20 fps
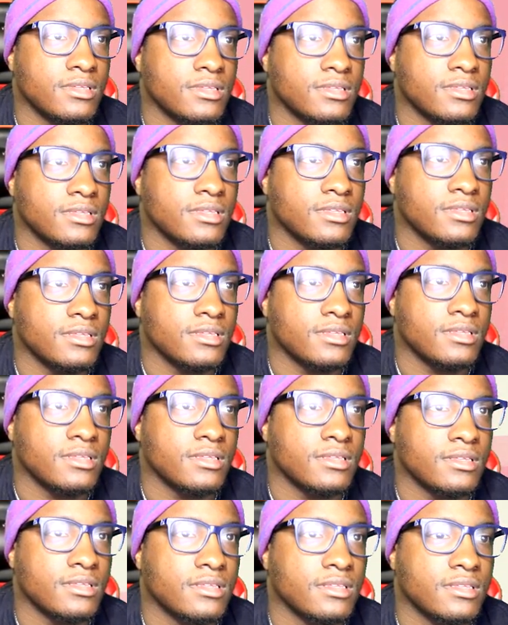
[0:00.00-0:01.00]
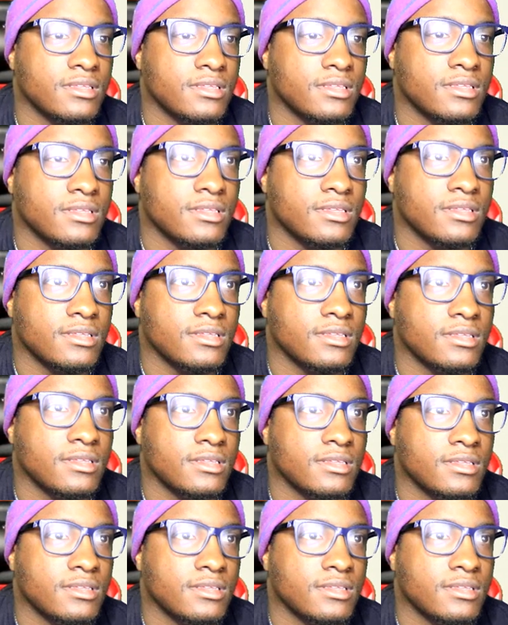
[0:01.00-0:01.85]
No one is speaking in this clip.